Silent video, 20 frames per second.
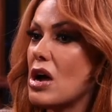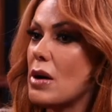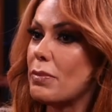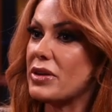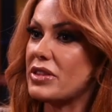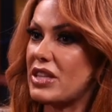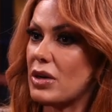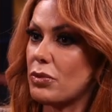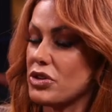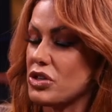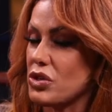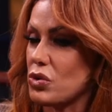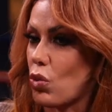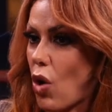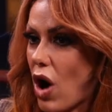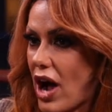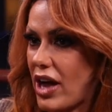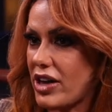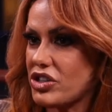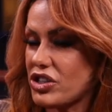but then when you
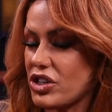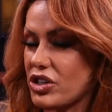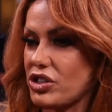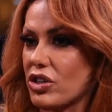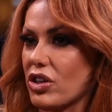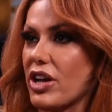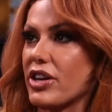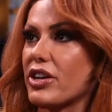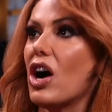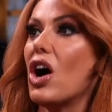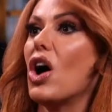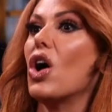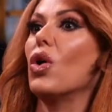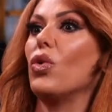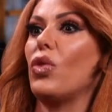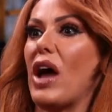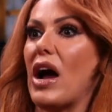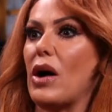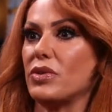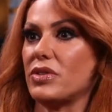watch it, you're like, oh,
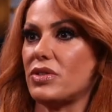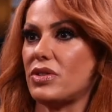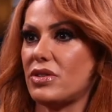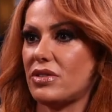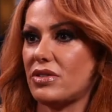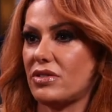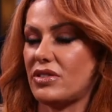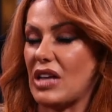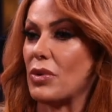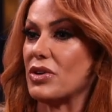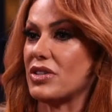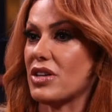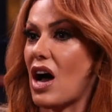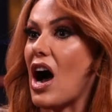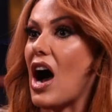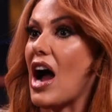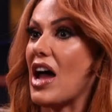that was hot.